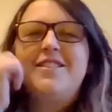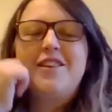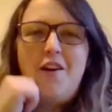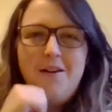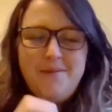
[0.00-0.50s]

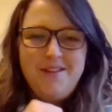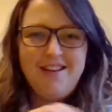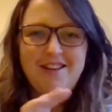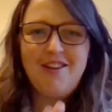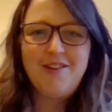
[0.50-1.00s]
so I'm
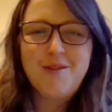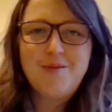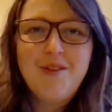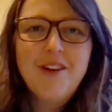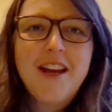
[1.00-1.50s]
going to go
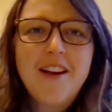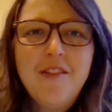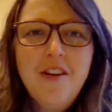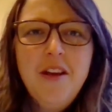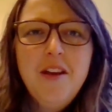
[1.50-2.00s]
through
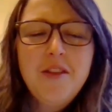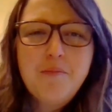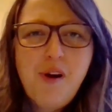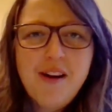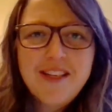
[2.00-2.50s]
now
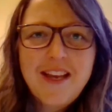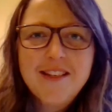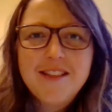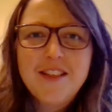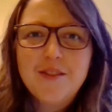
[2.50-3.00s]
the
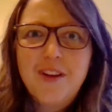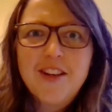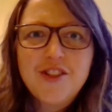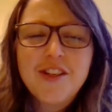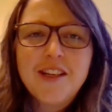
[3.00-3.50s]
practicalities of
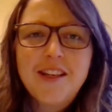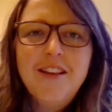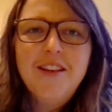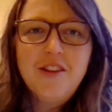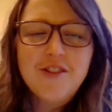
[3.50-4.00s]

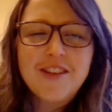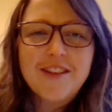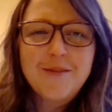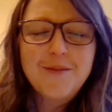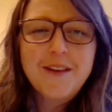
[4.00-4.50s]
actually
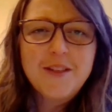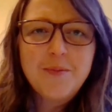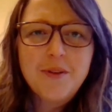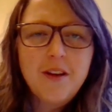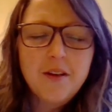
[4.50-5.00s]
using
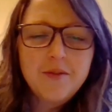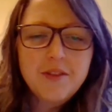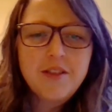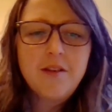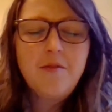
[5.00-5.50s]
Facebook
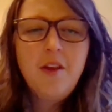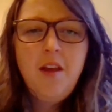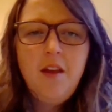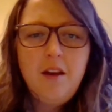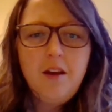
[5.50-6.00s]
Live. So
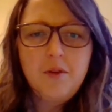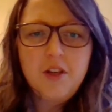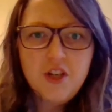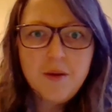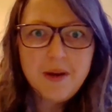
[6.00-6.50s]
I'm
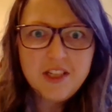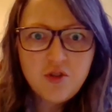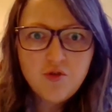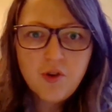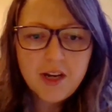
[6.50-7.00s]
going to share my
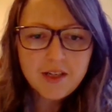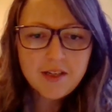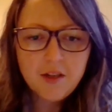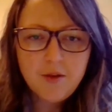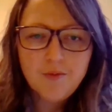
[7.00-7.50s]

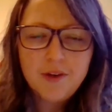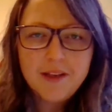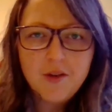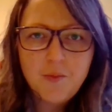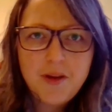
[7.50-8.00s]
screen, and
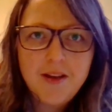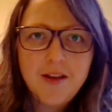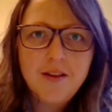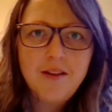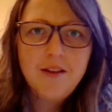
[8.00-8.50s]
hopefully there'll be
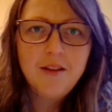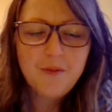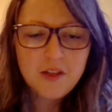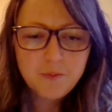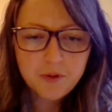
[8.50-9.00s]
a
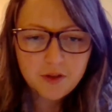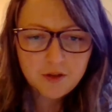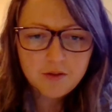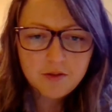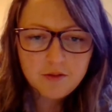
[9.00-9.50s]
Facebook
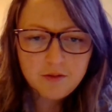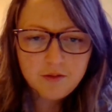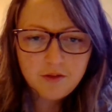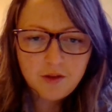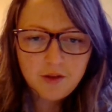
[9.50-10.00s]

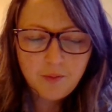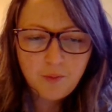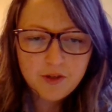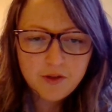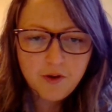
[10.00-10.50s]

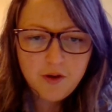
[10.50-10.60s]
window